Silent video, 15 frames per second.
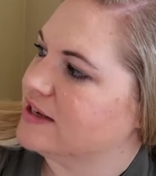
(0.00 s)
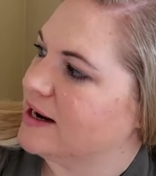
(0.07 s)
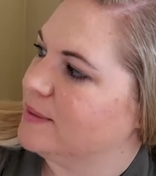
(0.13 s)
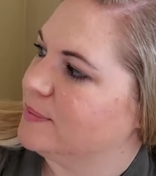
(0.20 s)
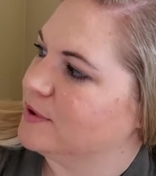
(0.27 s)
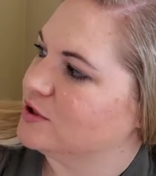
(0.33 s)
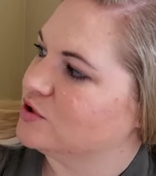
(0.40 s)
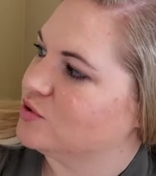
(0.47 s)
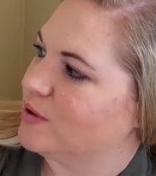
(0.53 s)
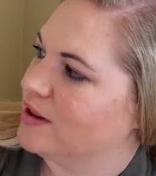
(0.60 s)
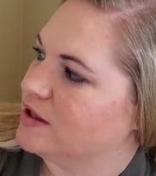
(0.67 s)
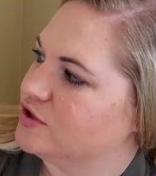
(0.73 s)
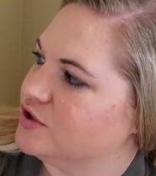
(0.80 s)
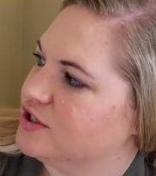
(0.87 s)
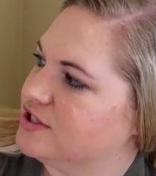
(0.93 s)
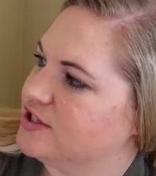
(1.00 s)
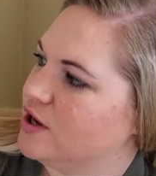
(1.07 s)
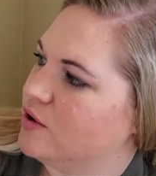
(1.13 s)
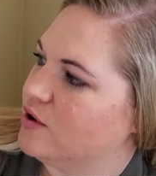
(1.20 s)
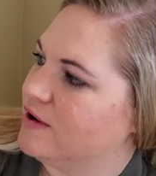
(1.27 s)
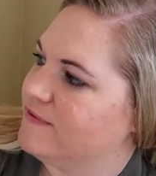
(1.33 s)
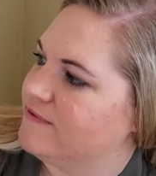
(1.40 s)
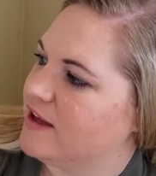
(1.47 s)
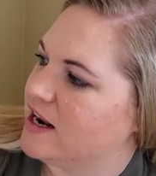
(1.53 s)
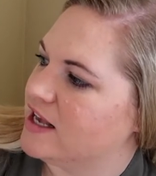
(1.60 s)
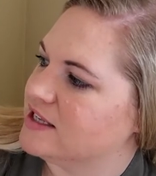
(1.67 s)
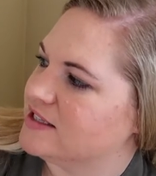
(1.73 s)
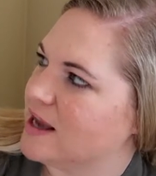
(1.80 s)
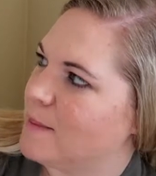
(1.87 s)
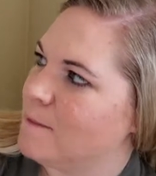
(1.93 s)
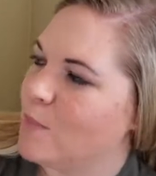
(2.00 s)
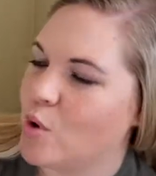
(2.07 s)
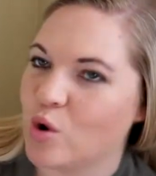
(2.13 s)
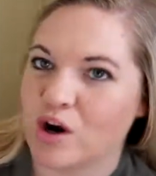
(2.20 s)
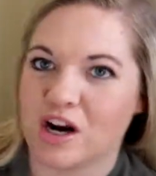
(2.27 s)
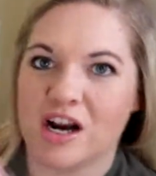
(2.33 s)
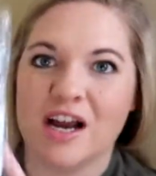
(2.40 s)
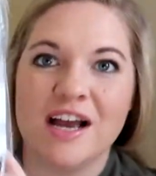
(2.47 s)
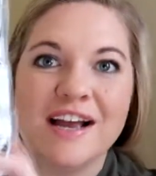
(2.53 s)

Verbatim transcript: diapers, toiletries, yoga, fitness, and more.